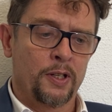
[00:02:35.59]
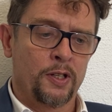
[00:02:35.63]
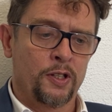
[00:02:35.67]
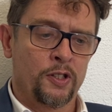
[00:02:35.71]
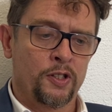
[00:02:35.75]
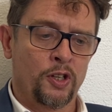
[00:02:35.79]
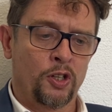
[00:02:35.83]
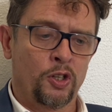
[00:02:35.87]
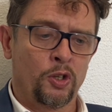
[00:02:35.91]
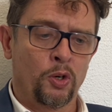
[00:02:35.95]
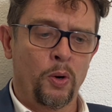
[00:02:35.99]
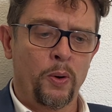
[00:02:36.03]

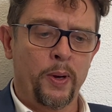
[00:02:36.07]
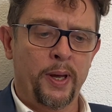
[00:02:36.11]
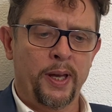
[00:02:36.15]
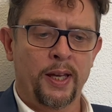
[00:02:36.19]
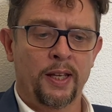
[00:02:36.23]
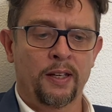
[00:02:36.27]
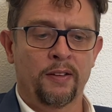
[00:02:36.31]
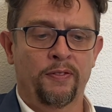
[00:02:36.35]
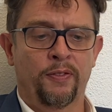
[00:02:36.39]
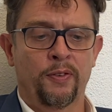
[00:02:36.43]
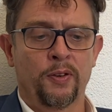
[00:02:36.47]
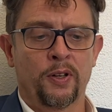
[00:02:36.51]
The
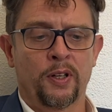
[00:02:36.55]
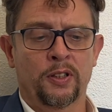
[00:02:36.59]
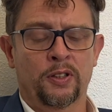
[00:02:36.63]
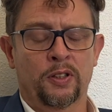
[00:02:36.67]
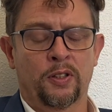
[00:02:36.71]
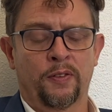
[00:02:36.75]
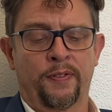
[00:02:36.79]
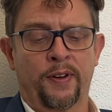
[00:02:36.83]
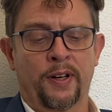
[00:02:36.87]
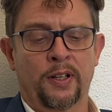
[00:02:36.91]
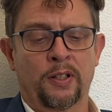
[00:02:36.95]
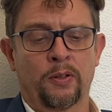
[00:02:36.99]
growing
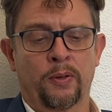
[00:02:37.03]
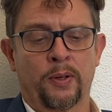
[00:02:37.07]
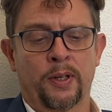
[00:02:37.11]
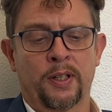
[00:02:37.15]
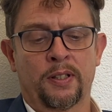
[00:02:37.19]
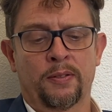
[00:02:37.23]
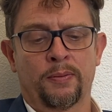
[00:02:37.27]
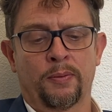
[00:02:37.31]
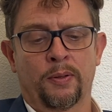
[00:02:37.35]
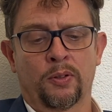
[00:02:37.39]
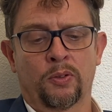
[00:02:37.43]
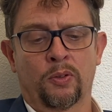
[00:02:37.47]
influence of
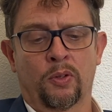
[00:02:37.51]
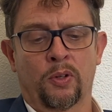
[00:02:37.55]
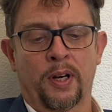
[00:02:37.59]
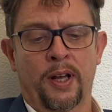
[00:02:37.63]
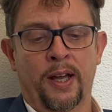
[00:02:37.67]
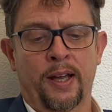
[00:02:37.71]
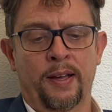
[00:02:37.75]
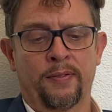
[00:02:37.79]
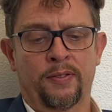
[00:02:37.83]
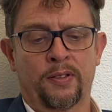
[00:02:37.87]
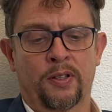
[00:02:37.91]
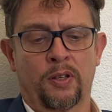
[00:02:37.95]
algorithms on our
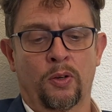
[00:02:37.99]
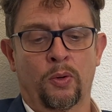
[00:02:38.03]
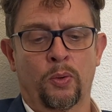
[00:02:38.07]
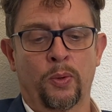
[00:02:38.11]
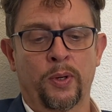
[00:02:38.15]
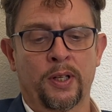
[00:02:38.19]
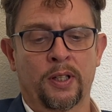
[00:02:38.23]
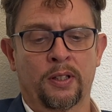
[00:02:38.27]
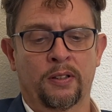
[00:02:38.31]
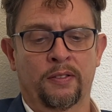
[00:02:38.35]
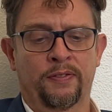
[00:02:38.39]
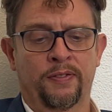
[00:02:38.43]
lives
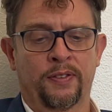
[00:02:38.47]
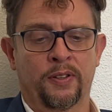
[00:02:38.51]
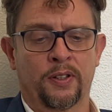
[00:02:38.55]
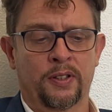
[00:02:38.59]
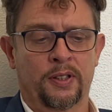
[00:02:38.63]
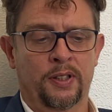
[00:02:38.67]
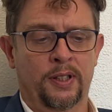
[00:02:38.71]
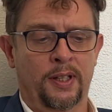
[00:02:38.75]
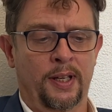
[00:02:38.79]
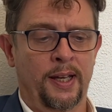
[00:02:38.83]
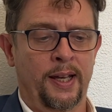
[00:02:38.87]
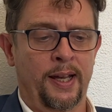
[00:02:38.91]

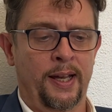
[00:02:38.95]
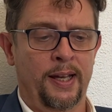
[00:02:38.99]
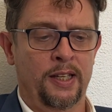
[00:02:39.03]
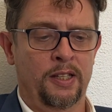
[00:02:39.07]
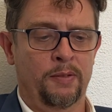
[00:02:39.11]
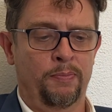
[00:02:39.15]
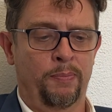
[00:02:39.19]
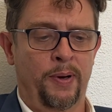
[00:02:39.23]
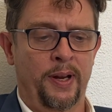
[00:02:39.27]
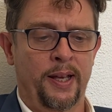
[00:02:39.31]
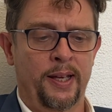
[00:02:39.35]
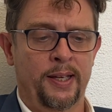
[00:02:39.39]
reinforces
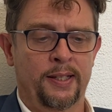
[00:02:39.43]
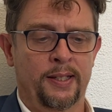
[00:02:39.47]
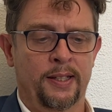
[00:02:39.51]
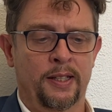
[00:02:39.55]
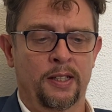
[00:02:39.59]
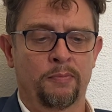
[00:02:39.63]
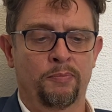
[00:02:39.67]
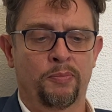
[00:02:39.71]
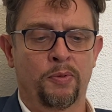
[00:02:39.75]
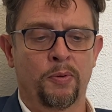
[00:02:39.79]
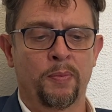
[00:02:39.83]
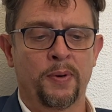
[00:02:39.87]
AI's place
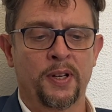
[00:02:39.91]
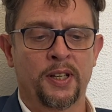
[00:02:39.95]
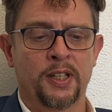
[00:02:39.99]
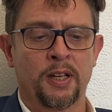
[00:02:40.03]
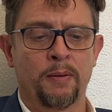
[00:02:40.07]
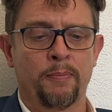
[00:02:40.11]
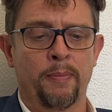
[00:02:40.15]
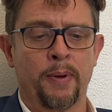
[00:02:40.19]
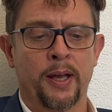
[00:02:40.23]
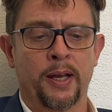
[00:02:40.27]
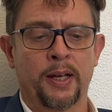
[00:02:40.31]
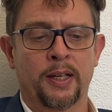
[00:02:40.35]
in public
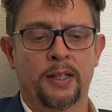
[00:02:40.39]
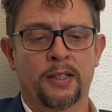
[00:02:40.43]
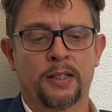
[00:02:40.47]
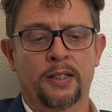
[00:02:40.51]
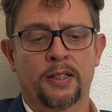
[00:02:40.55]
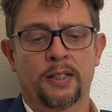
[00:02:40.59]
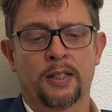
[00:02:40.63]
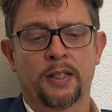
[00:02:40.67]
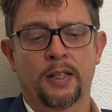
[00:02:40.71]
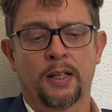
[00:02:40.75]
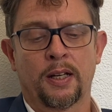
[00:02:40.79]
debate.